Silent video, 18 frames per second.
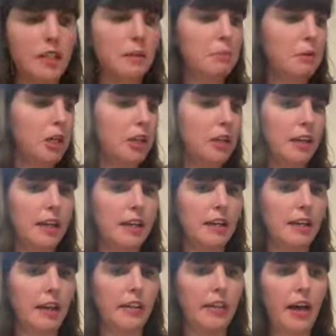going to put
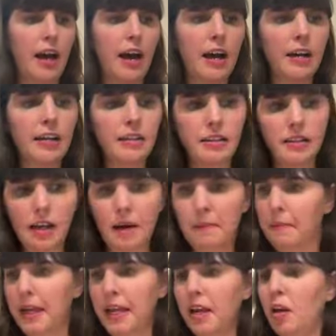another heart
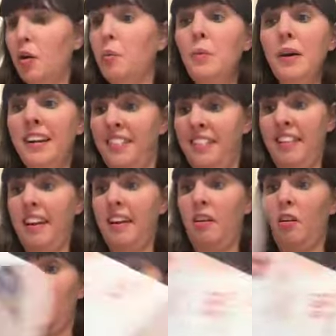up here. Where did
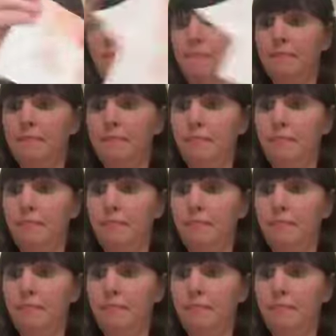that go?